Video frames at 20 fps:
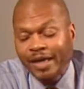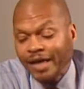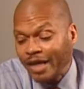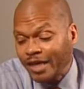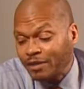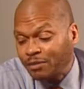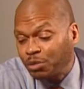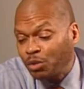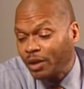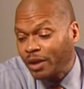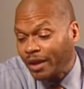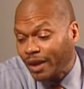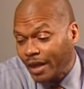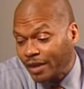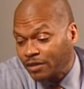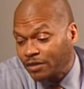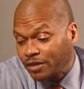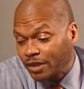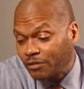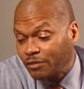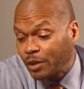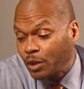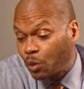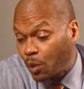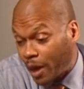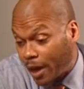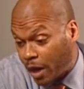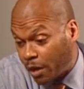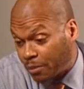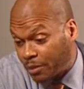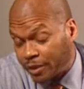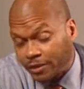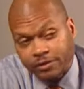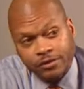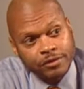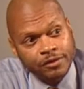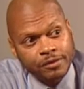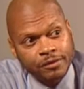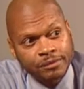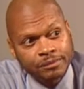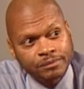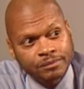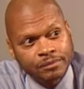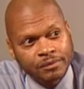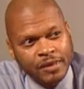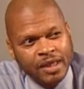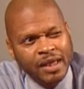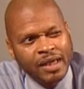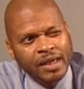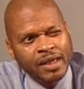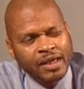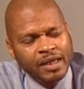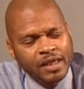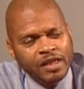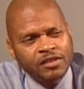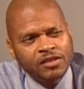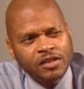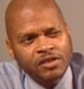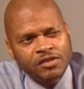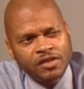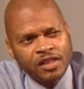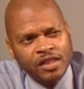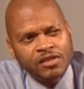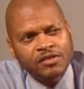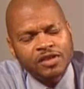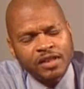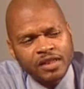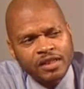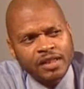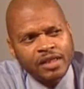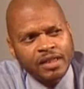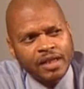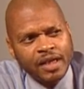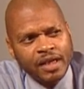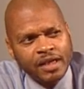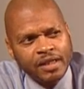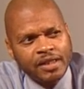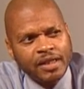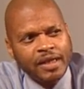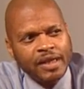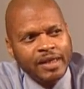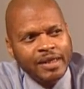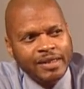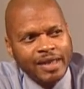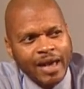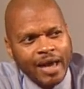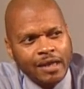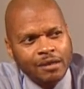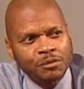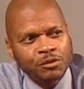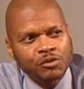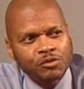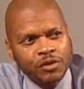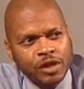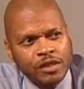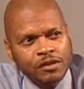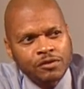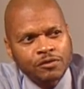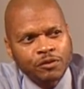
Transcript: export licensing requirements. ECCNs indicate an item's reason